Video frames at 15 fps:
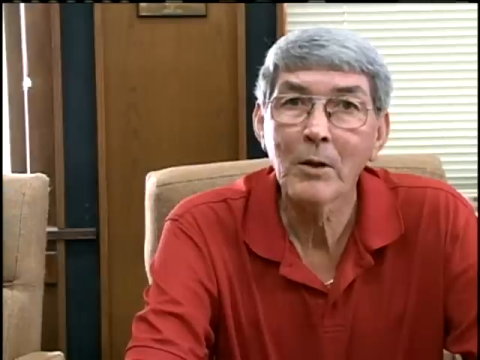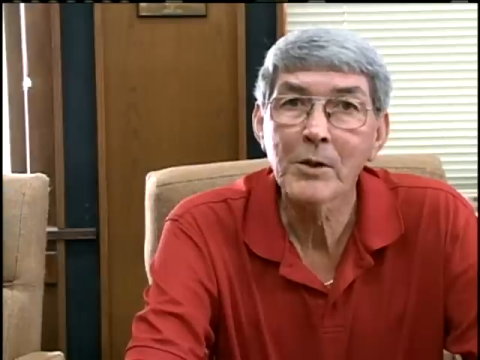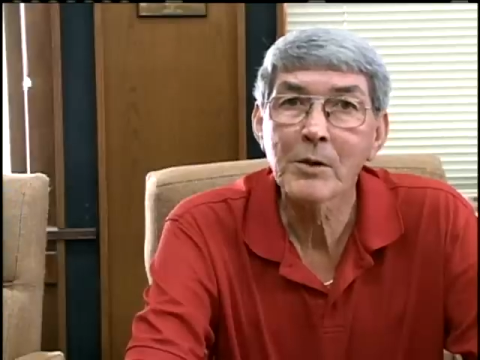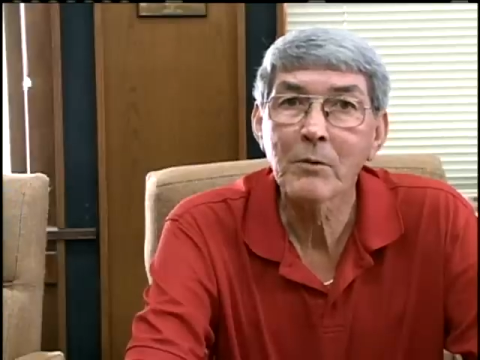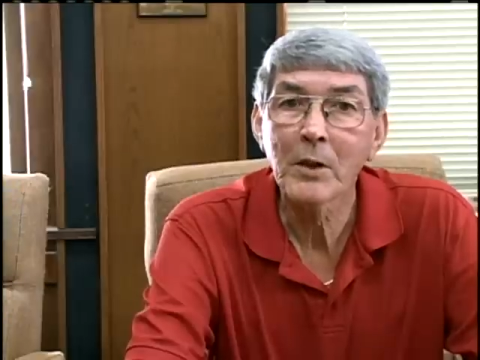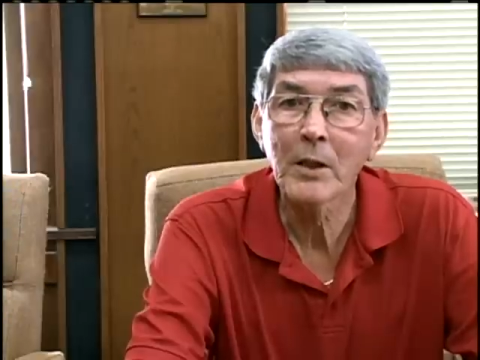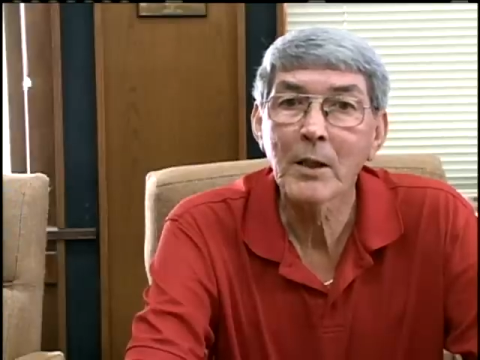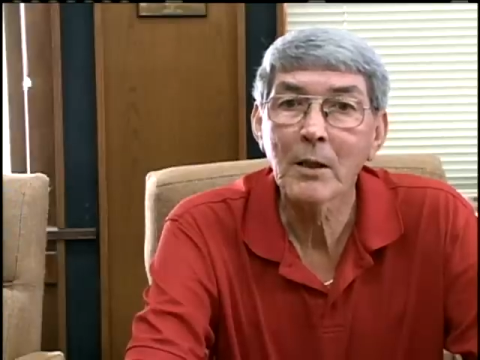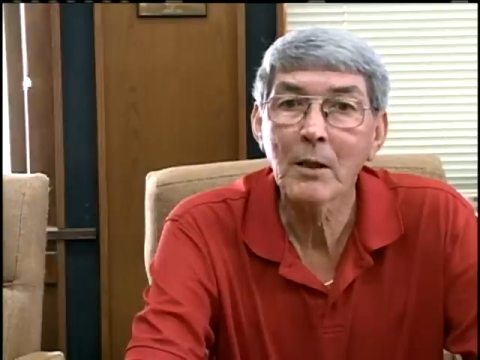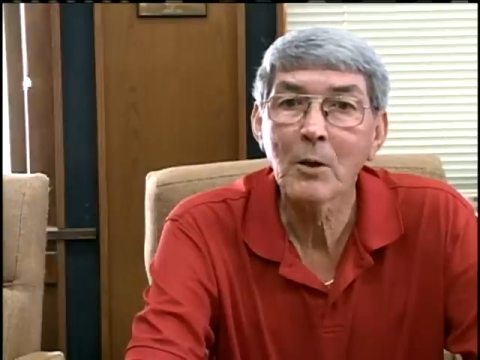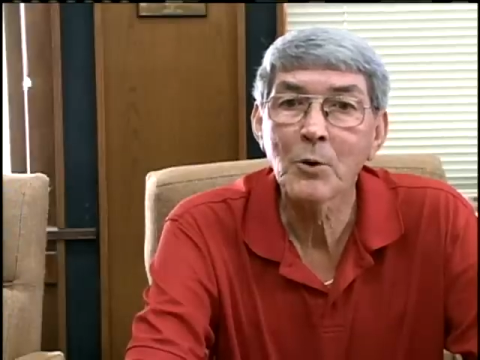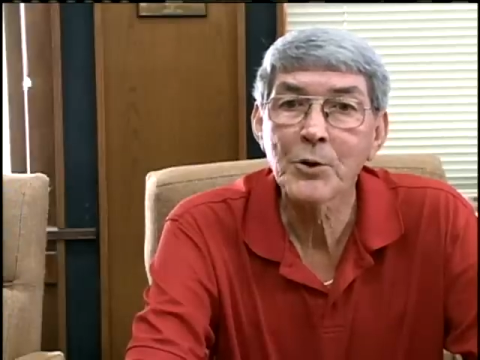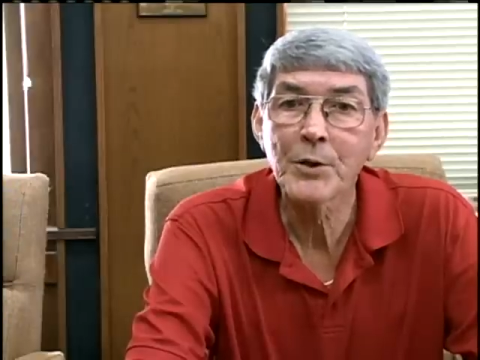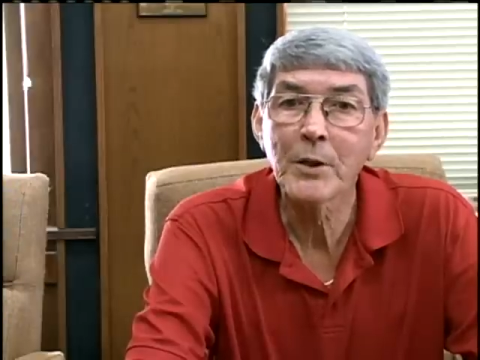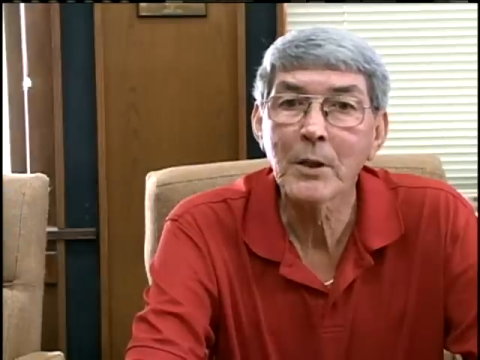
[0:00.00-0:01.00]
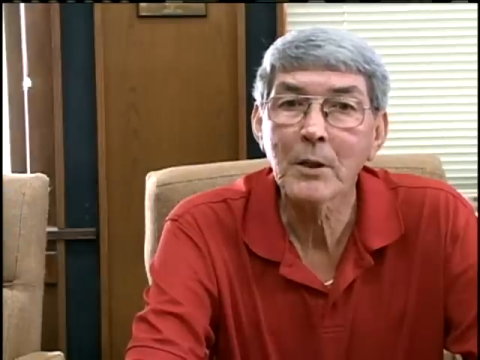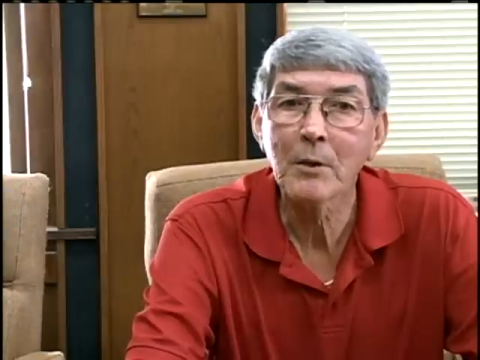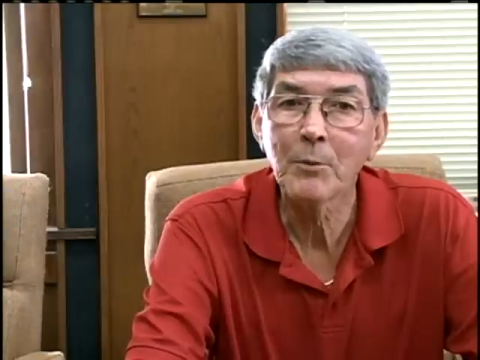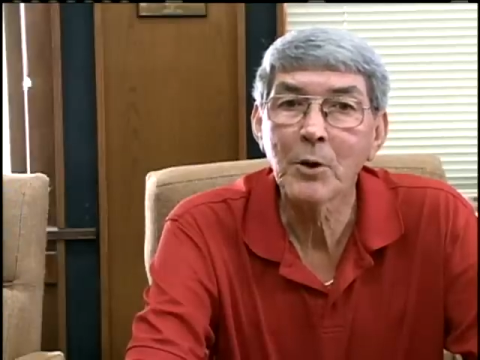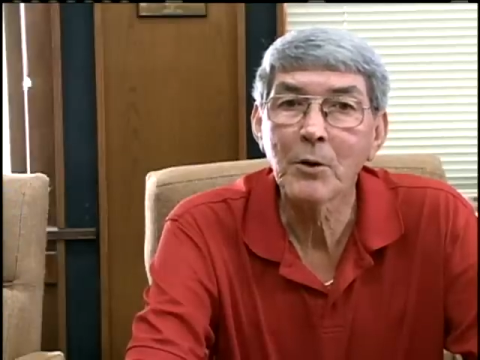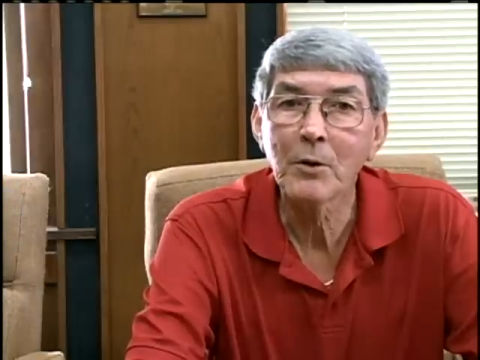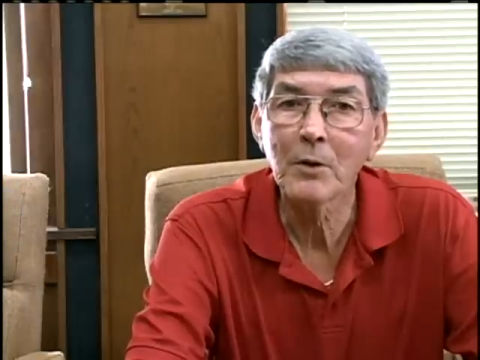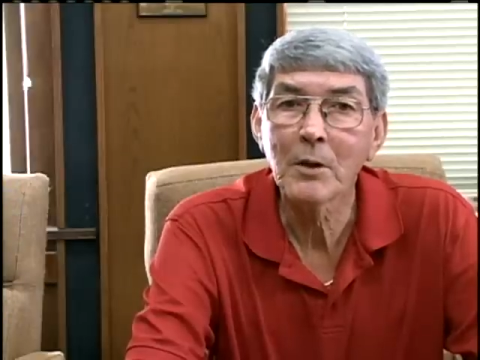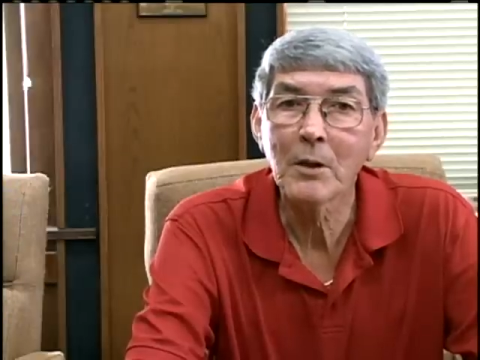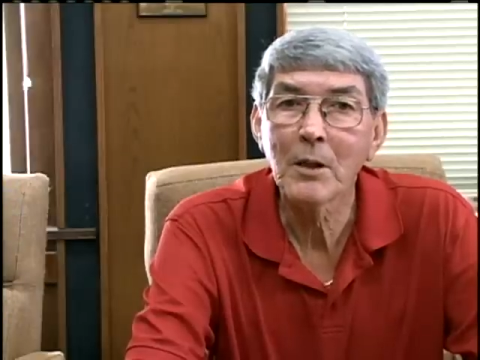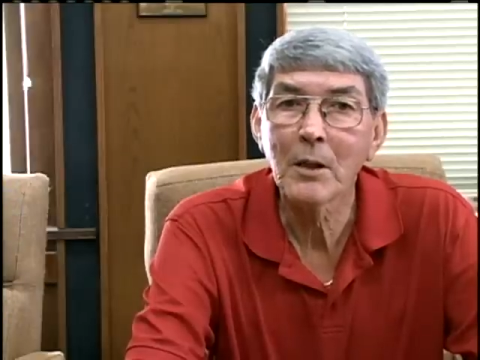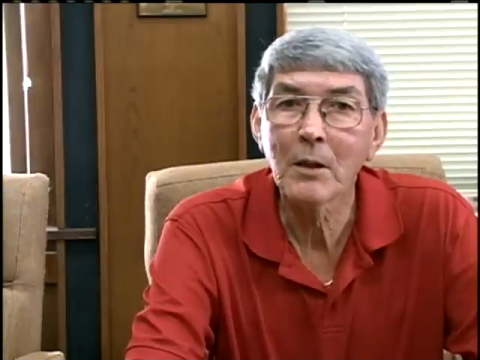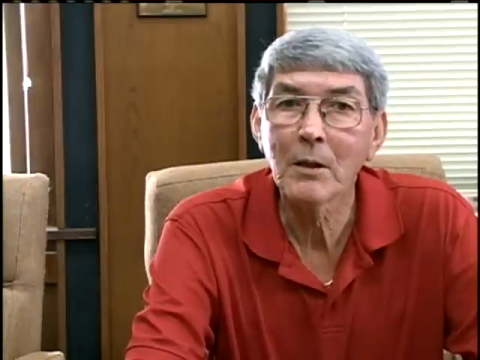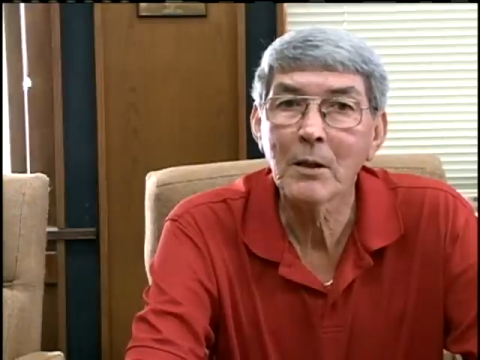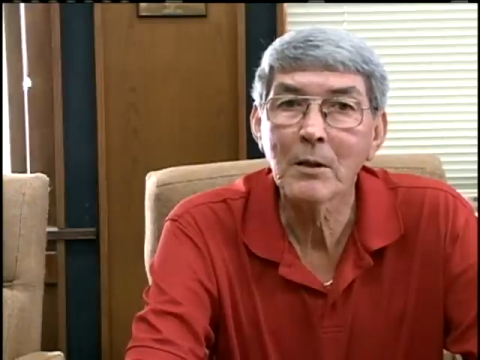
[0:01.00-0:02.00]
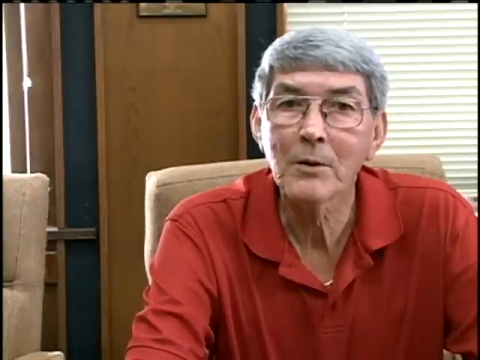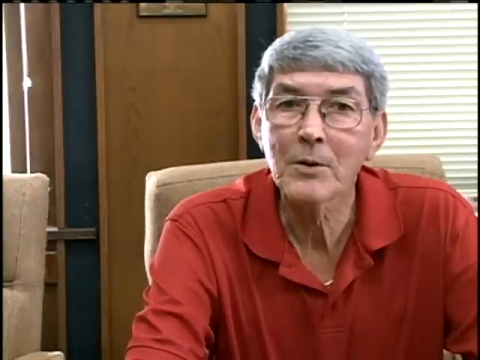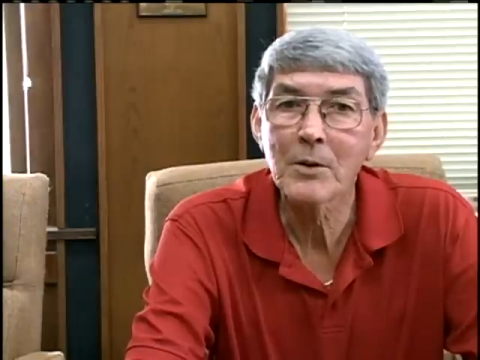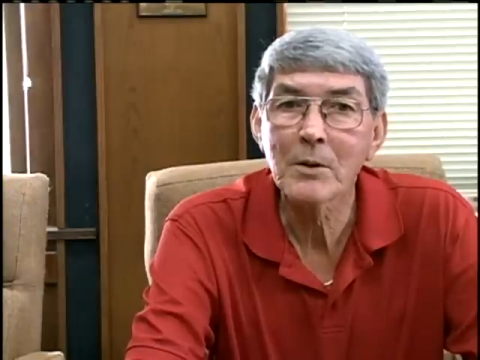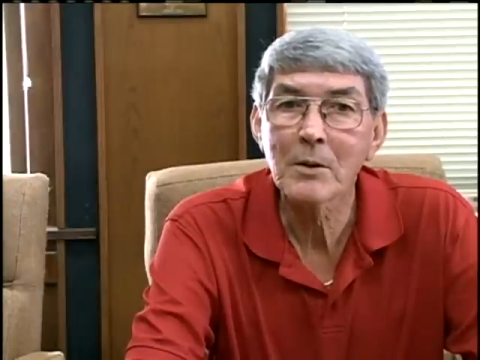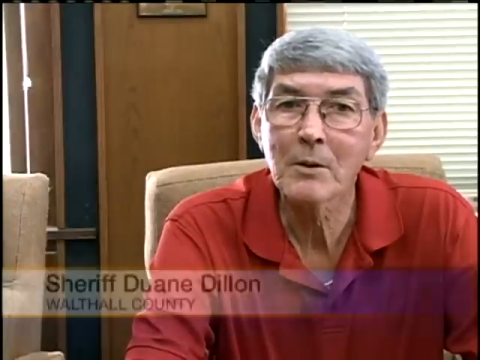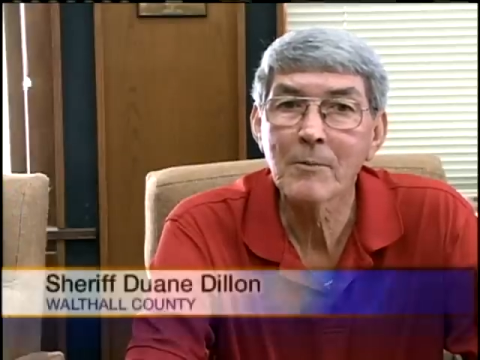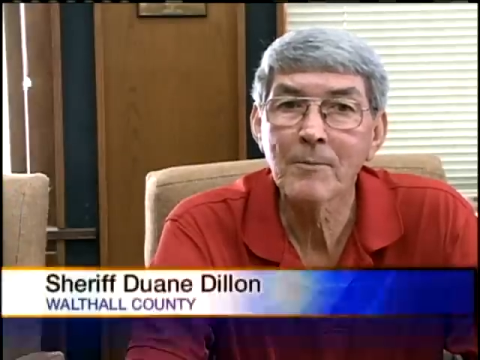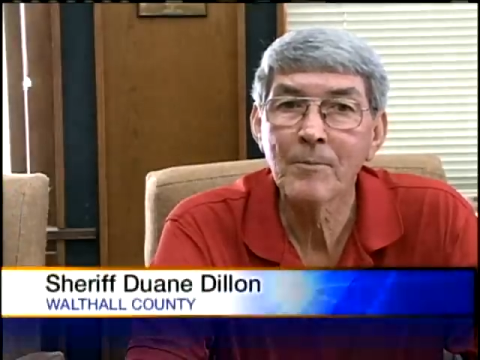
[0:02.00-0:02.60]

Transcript: is a very close knit community, and it's